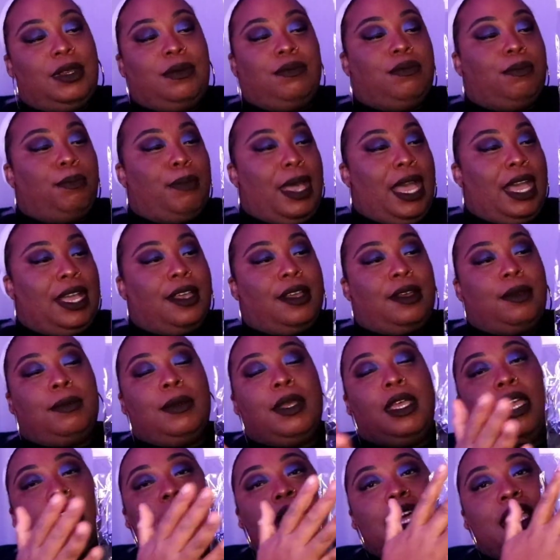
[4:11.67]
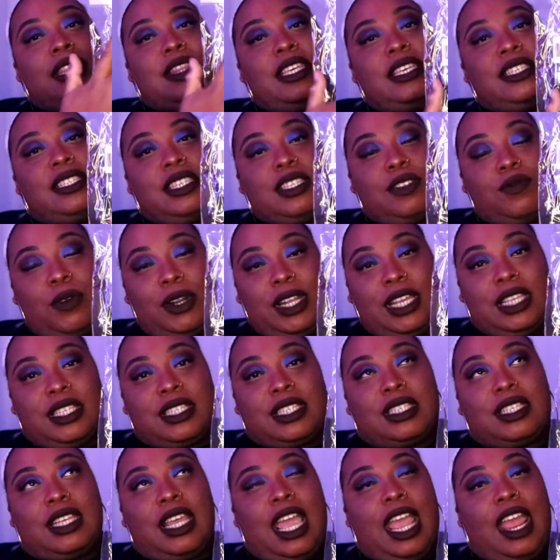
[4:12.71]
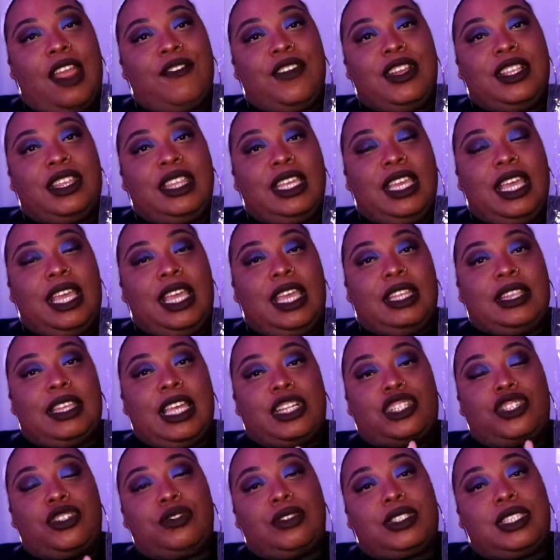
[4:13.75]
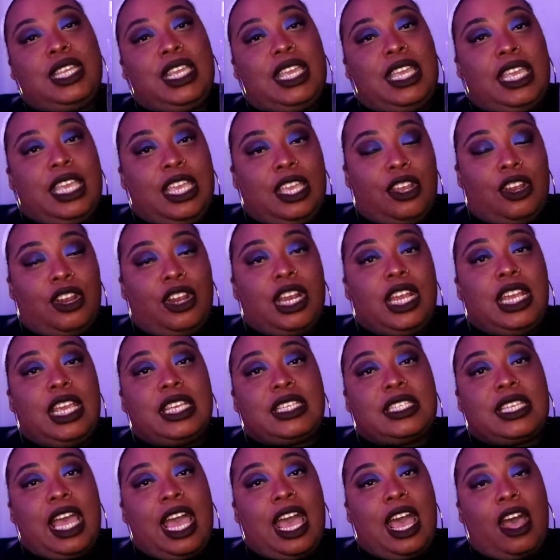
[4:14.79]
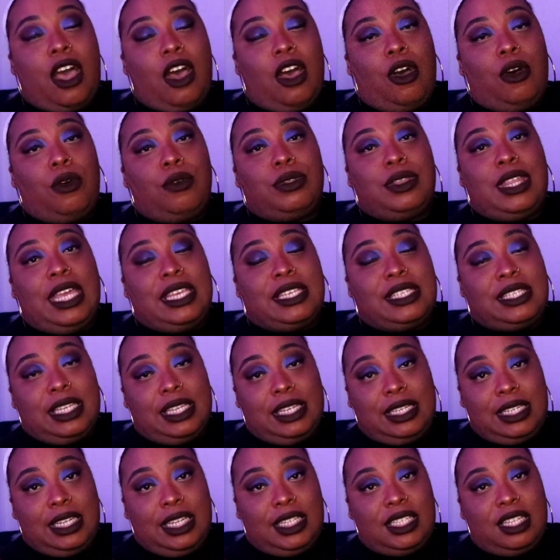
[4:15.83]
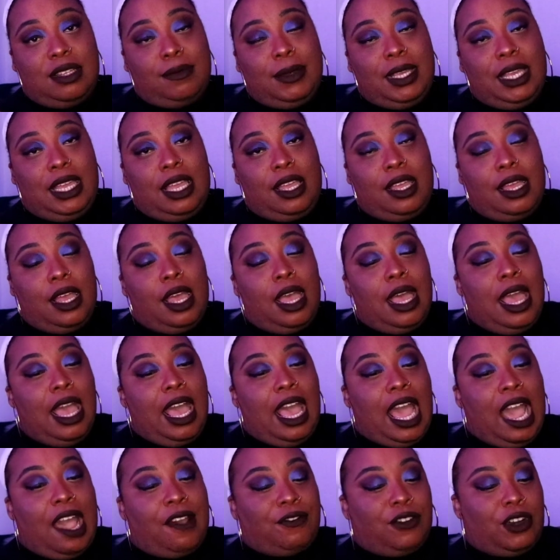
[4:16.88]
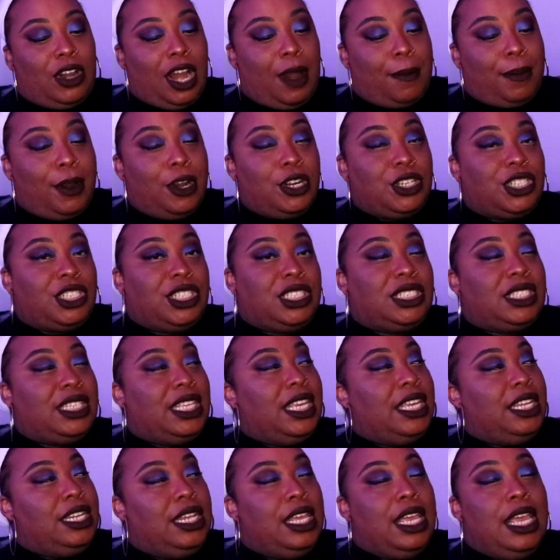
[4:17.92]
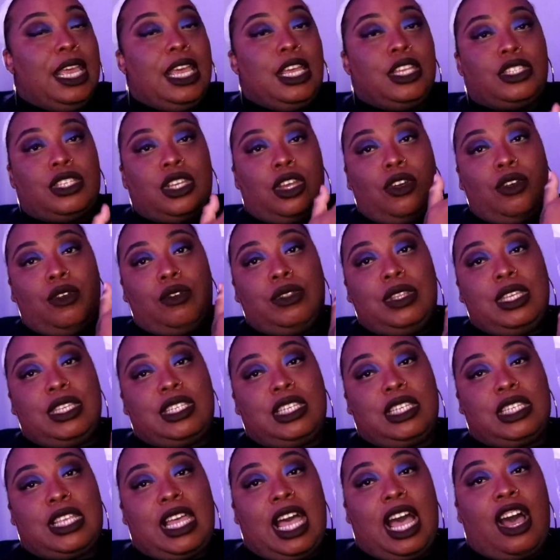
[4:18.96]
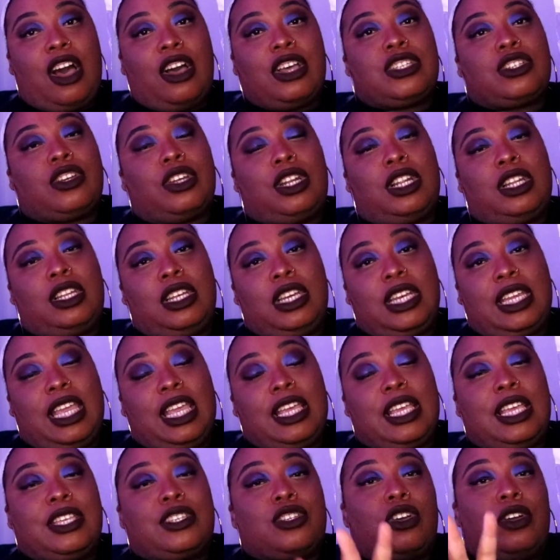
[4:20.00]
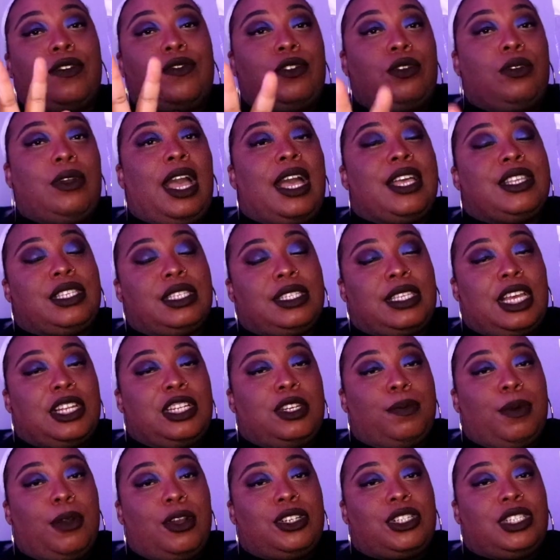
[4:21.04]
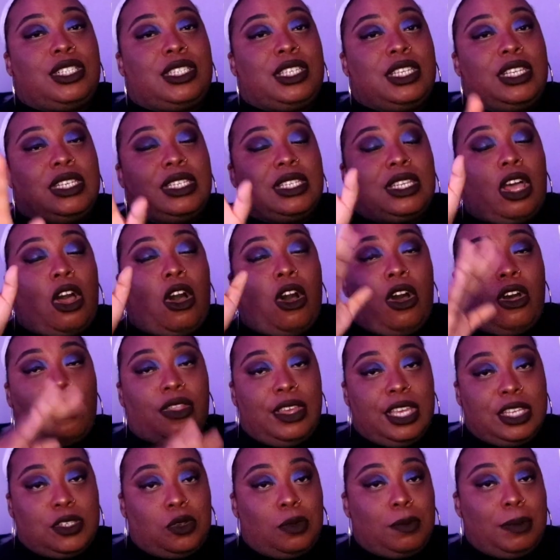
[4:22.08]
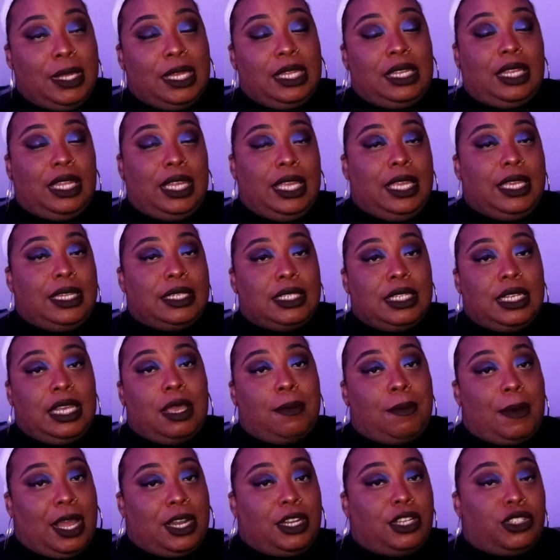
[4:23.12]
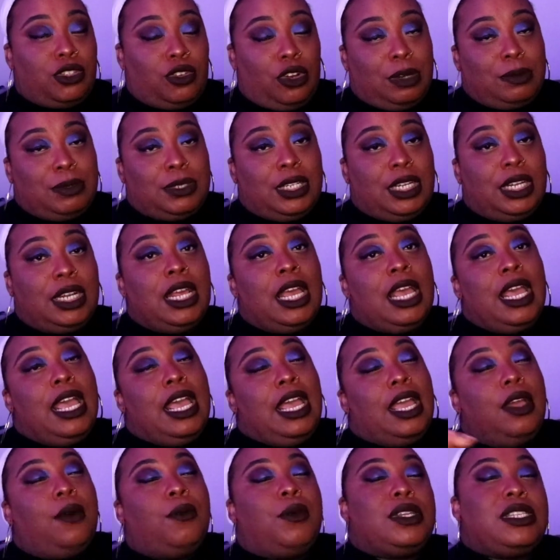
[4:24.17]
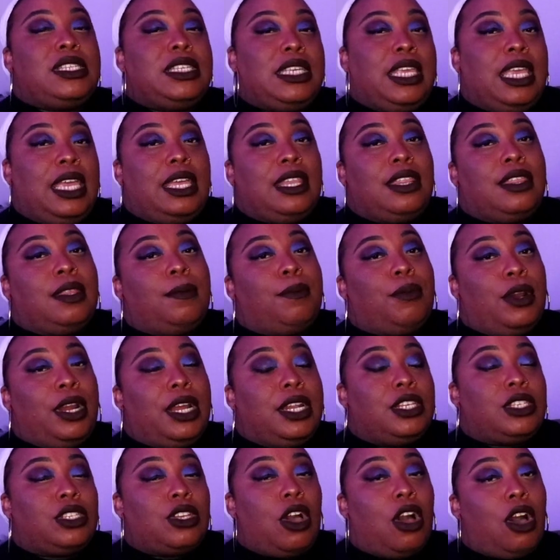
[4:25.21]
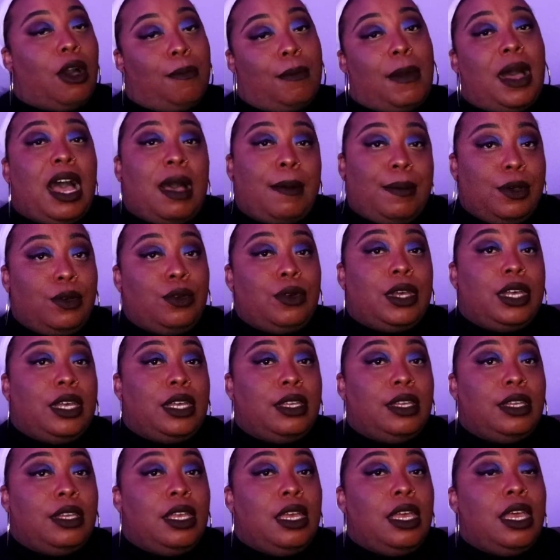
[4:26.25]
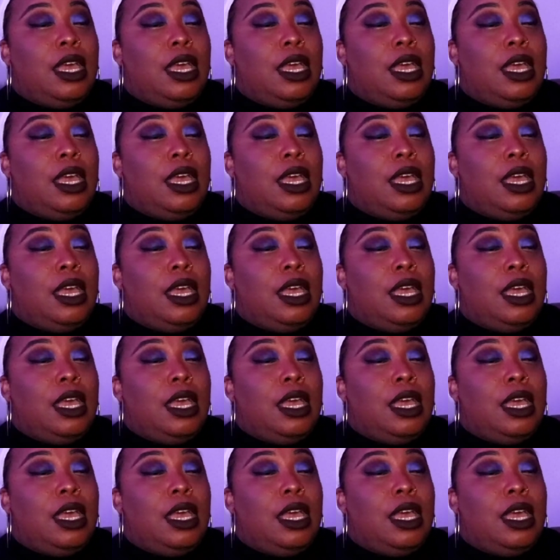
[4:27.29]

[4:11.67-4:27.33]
let me back up. This is what it's, everything that you see here is how they sent it to me after I purchased it. So this is how it's gonna look. So if you guys decide to purchase this, all this will be linked in my description. And once again, the brand is called Mob Hookah.